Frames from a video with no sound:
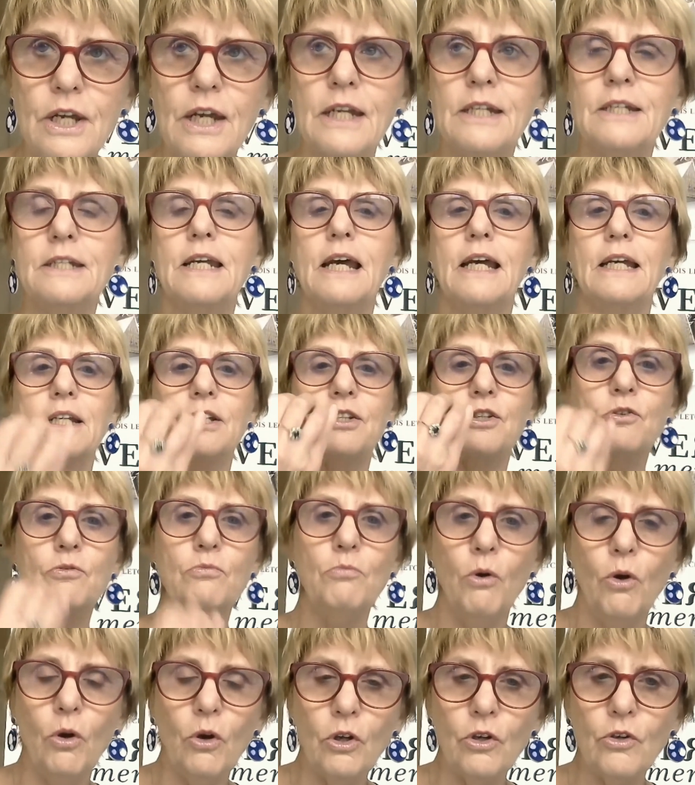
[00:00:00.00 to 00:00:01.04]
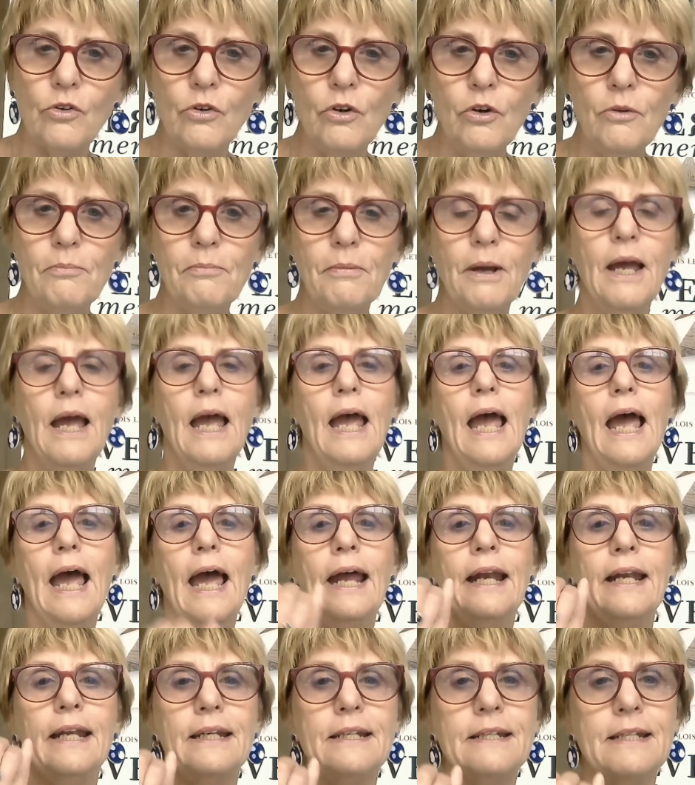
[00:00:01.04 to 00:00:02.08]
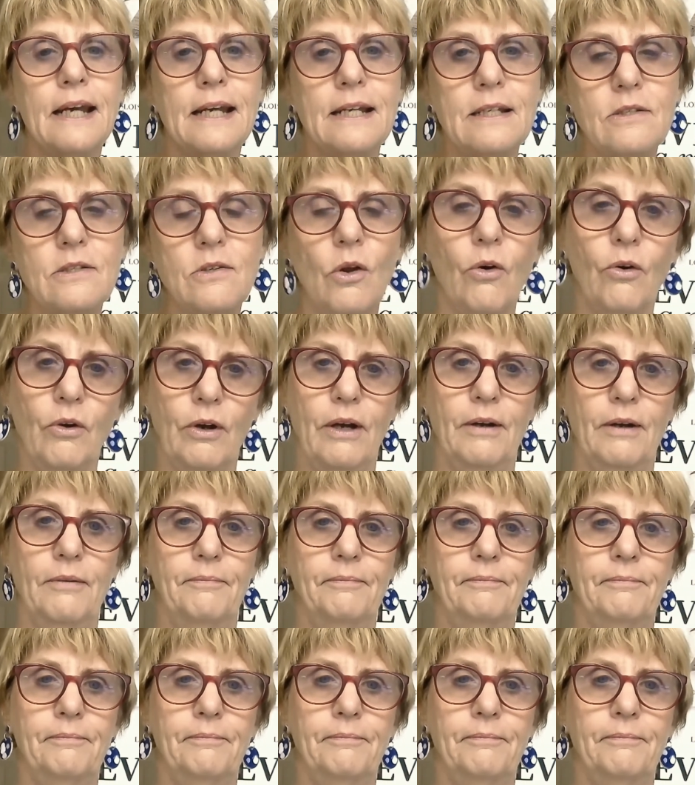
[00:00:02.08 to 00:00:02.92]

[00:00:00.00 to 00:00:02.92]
it takes smaller group, and it takes longer.